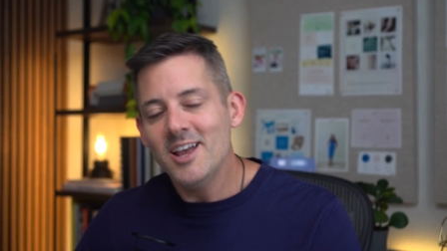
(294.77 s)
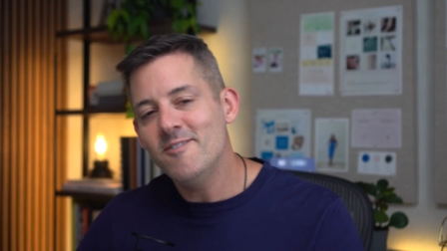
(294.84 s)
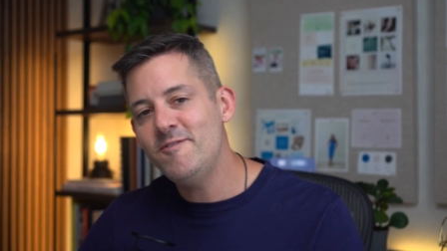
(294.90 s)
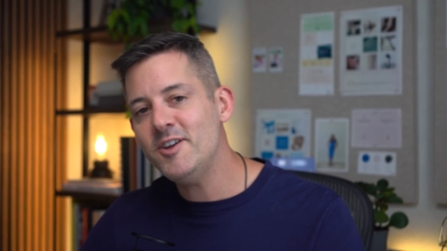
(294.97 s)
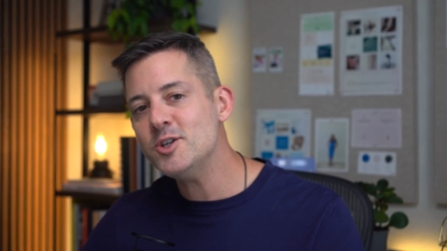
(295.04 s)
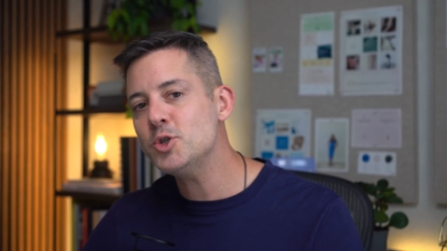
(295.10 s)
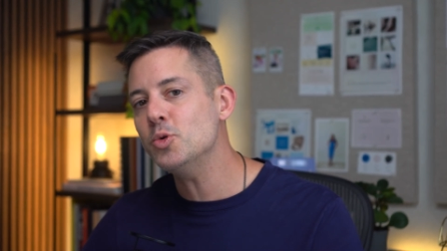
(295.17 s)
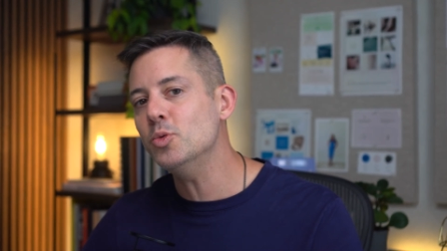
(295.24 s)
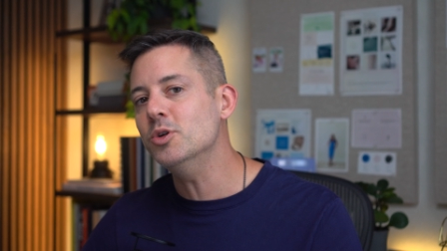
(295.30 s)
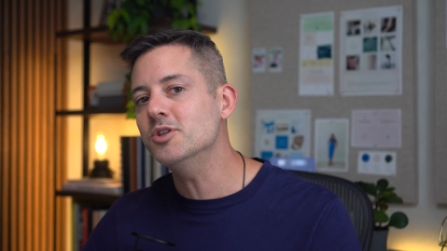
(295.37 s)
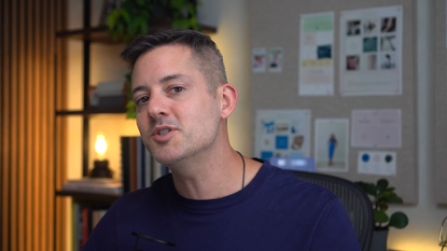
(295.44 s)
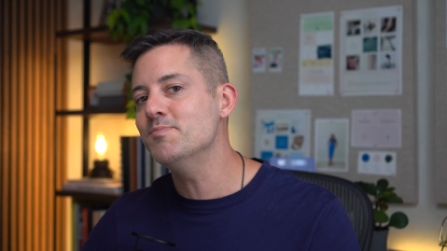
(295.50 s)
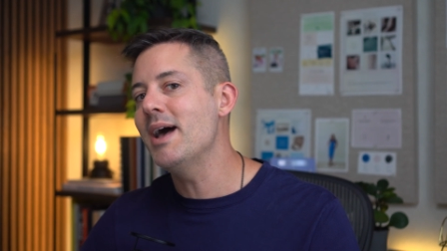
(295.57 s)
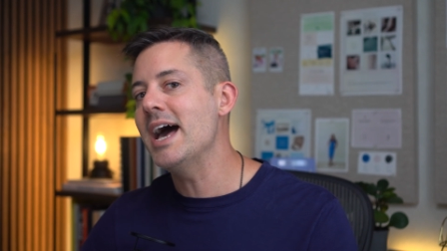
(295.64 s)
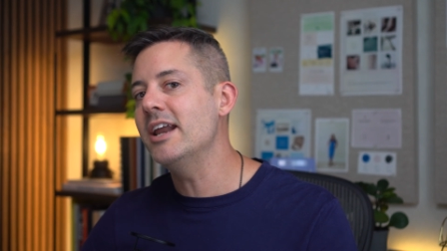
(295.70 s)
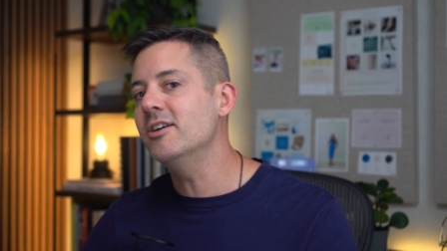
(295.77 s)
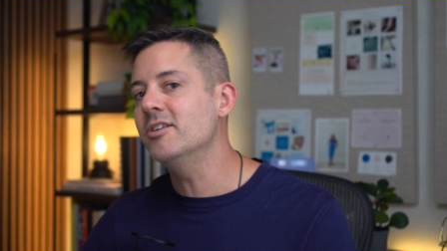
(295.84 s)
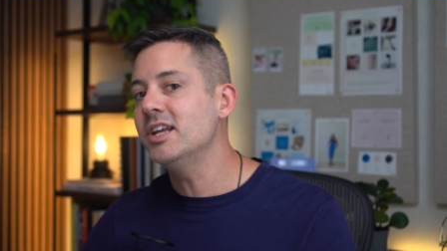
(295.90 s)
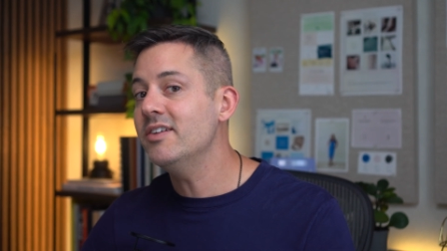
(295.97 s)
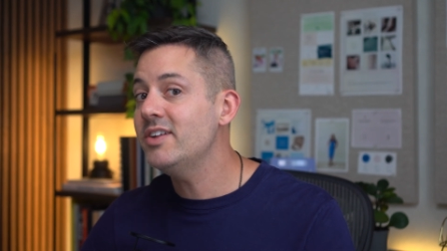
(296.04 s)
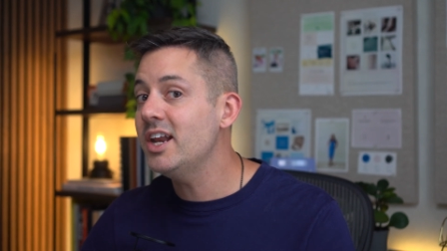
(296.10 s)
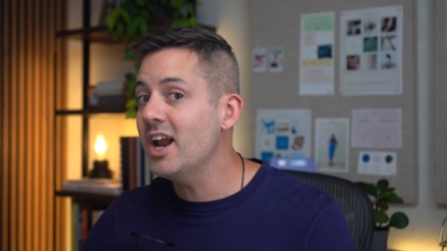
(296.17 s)
Visuals matter
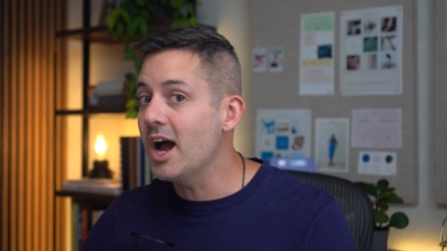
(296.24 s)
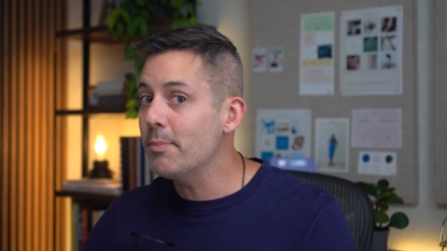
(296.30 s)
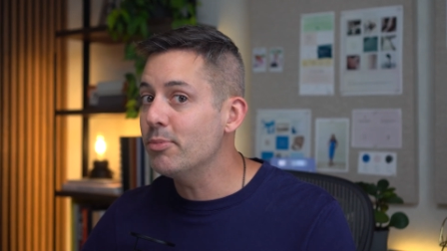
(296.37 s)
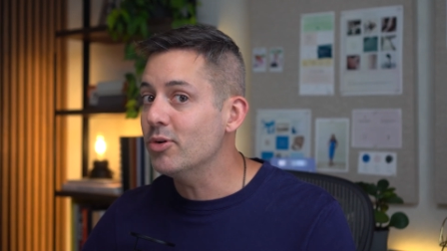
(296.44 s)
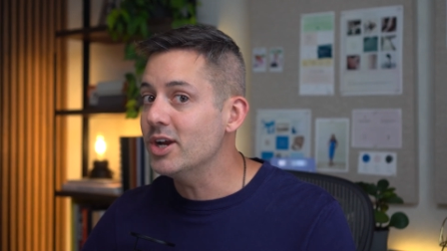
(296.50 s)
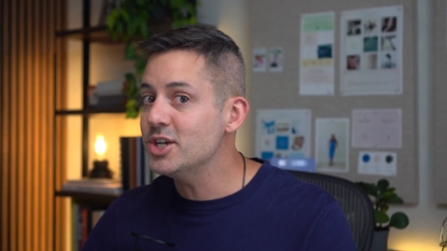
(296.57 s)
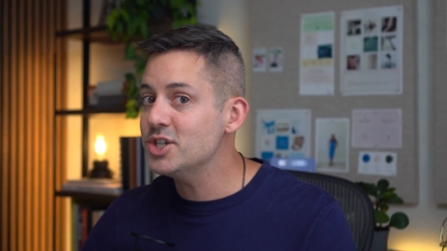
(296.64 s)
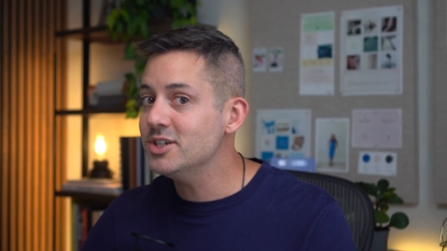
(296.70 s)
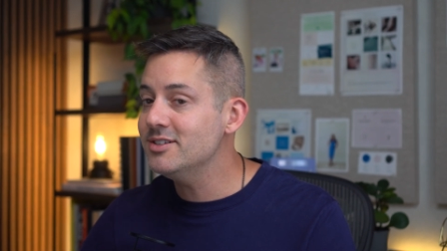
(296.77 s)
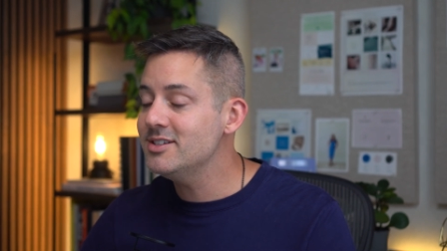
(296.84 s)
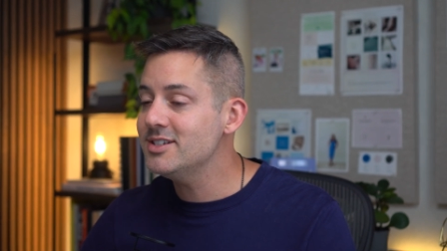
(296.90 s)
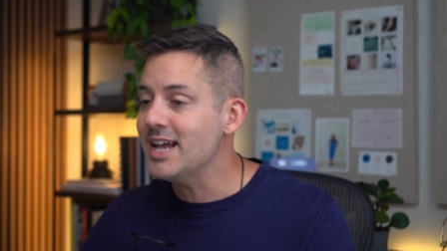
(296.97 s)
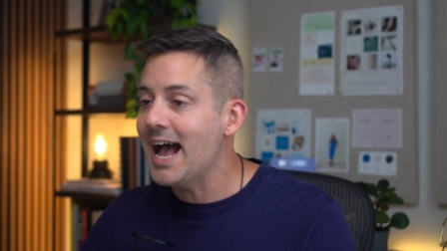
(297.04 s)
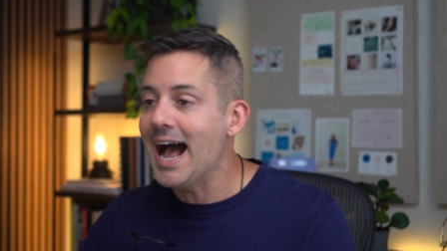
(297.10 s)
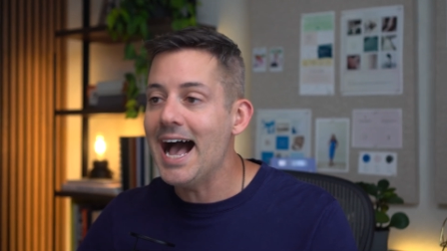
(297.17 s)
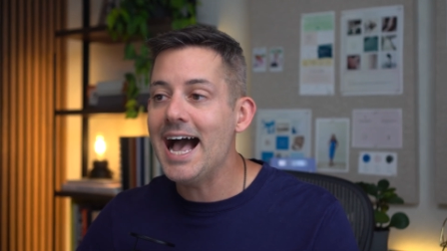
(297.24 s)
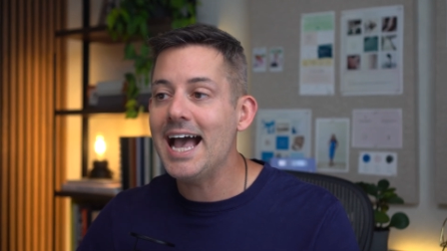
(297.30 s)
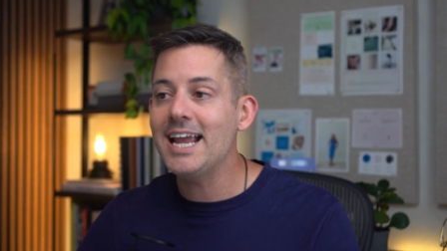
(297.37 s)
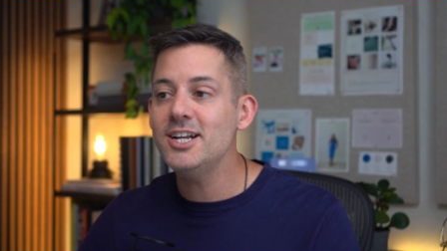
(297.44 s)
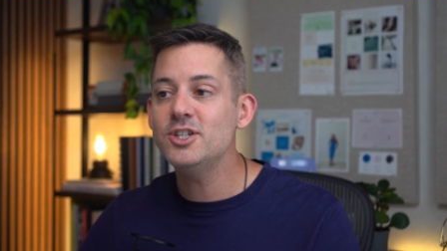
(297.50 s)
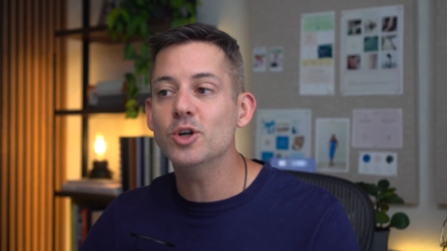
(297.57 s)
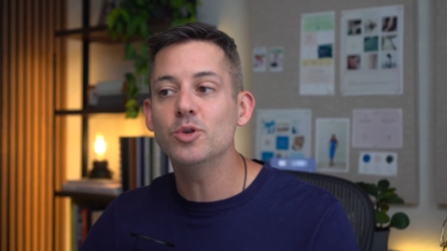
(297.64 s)
even in operations.
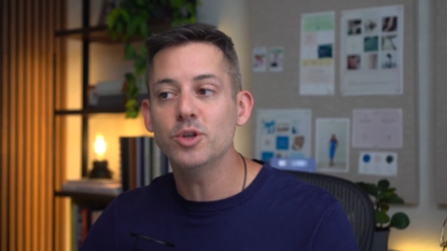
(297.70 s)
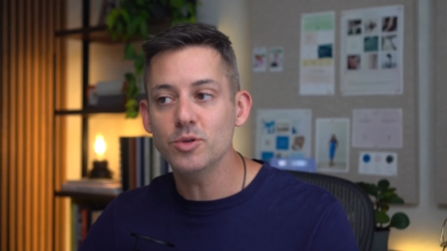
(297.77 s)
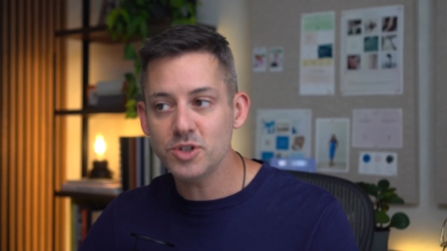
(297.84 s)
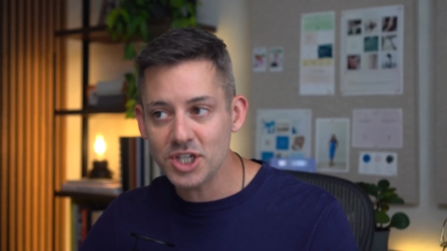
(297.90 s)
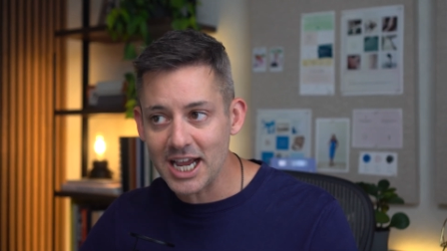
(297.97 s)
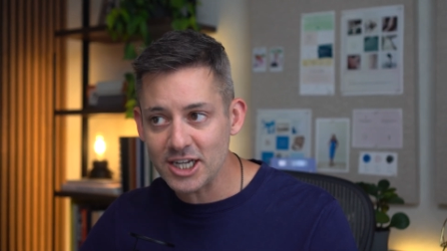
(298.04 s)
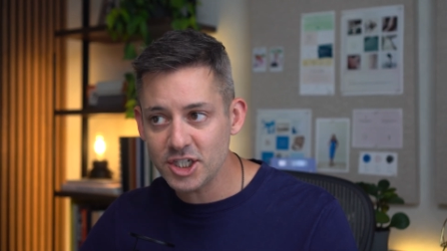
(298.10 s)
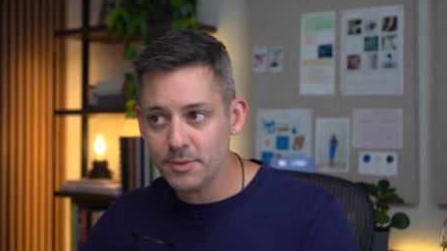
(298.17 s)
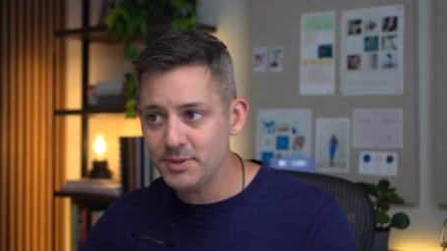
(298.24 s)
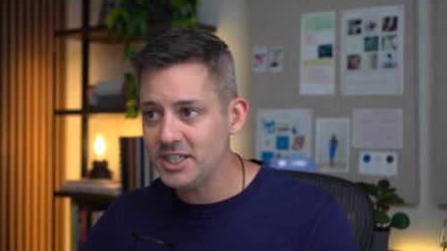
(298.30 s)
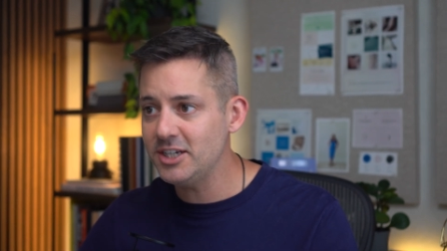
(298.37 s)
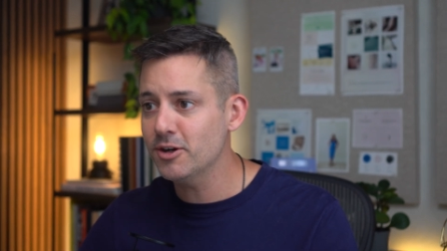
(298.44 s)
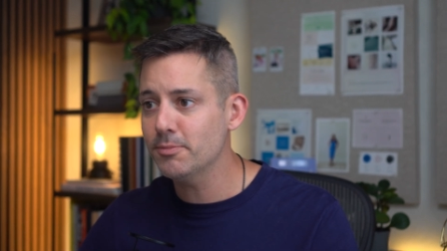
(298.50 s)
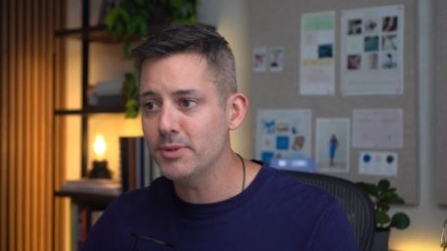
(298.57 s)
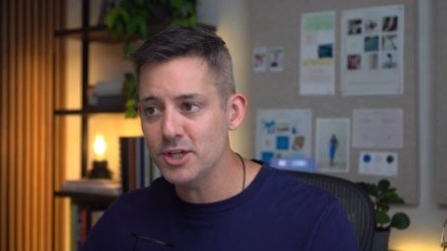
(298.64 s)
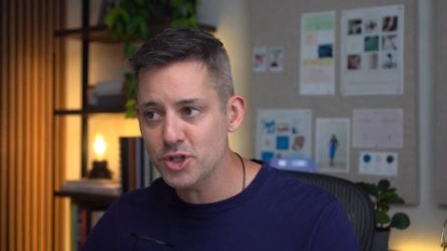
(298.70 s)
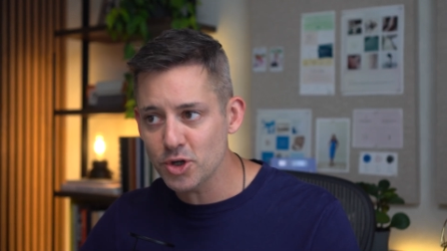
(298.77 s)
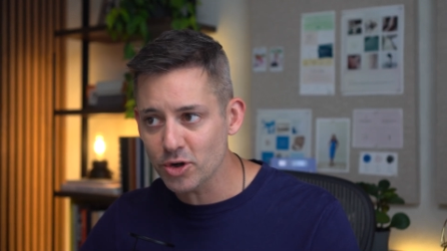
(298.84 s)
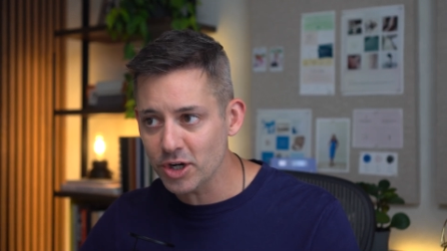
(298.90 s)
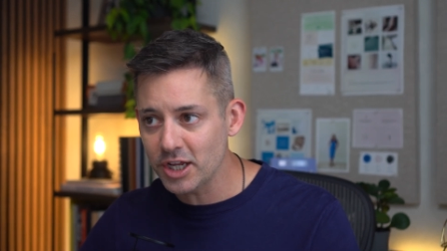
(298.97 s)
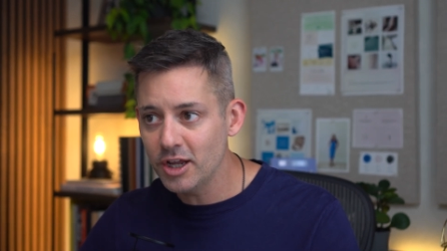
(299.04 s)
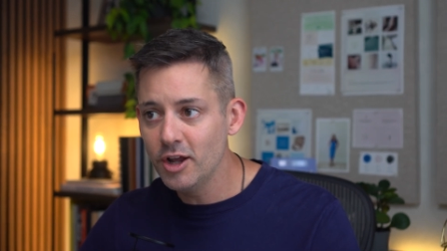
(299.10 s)
I don't use ChatGPT or
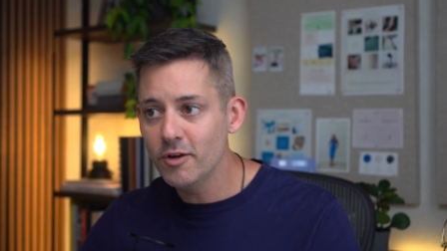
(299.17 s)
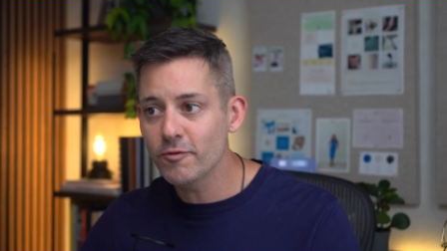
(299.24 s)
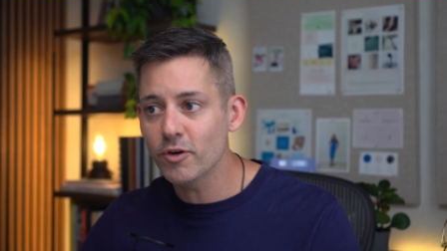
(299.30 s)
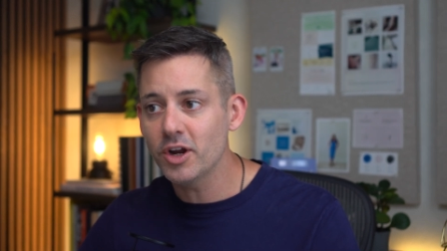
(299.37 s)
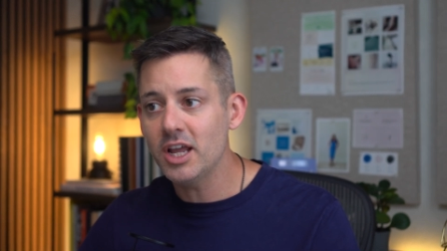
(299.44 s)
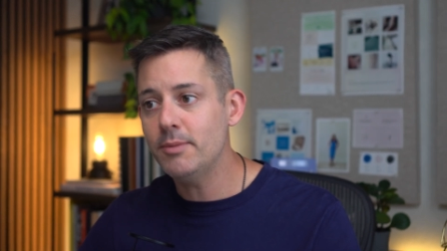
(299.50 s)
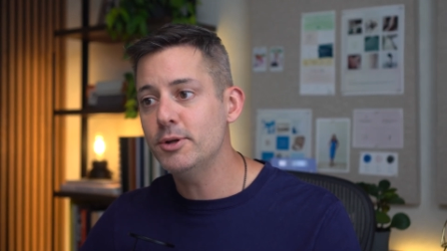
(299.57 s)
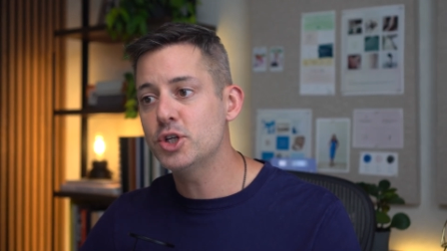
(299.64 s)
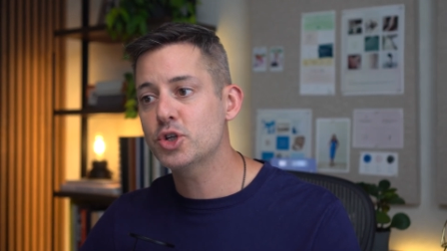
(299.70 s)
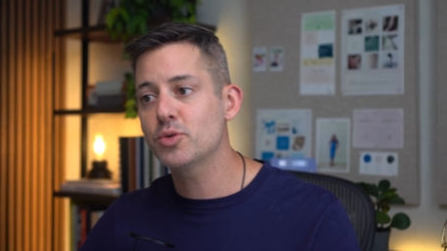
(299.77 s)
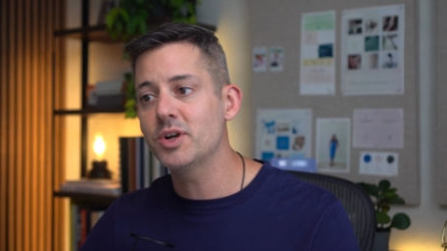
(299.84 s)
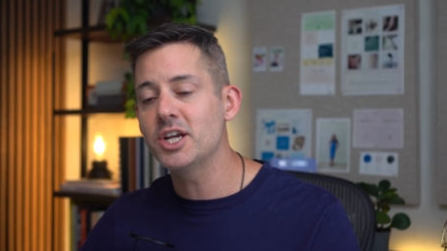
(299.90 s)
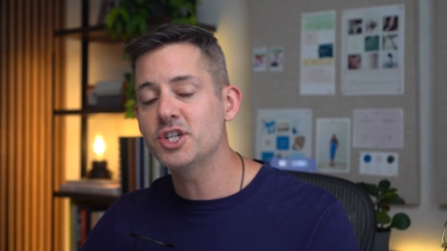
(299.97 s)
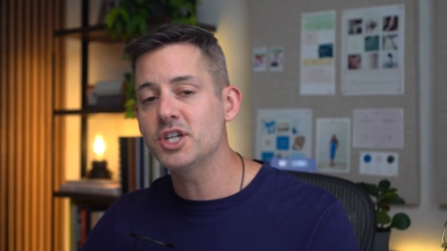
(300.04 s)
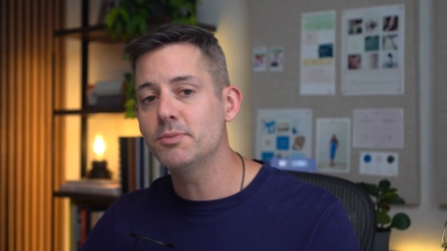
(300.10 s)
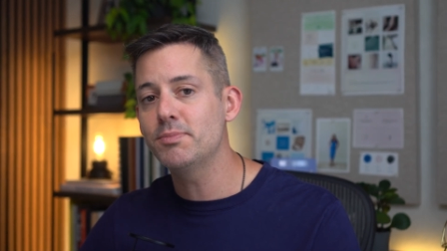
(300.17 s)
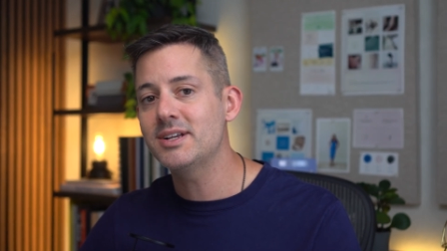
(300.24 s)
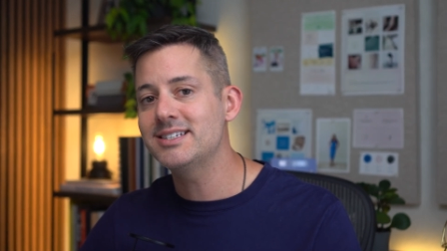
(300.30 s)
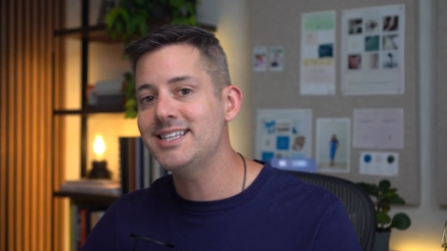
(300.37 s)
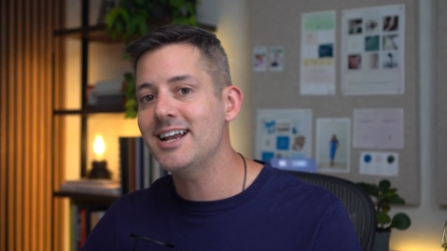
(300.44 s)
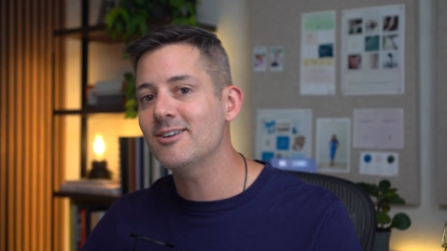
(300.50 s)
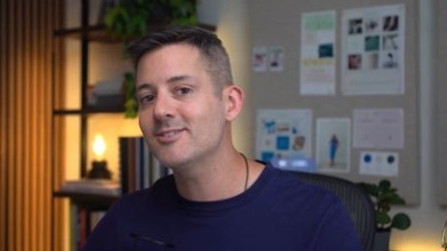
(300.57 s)
Midjourney for image creation
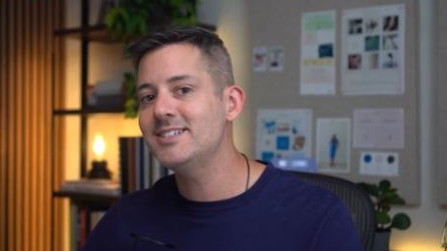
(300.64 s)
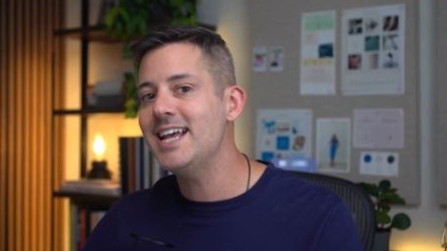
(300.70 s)
because they are